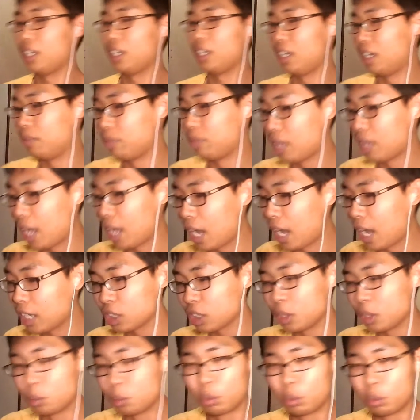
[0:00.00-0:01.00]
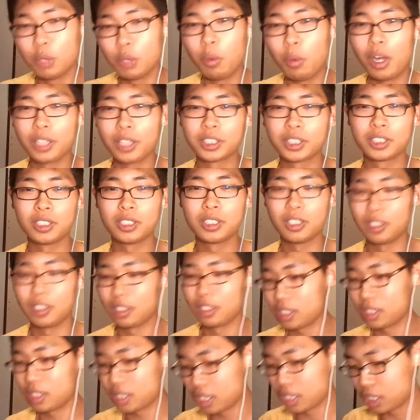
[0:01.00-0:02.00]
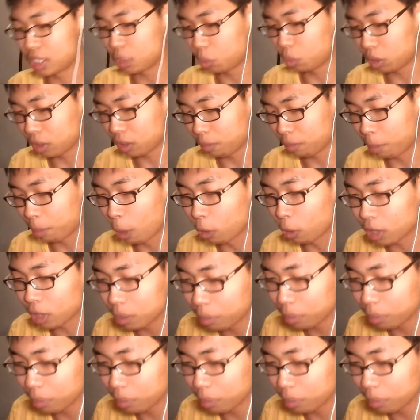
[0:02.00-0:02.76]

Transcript: I actually rewatched season 1 of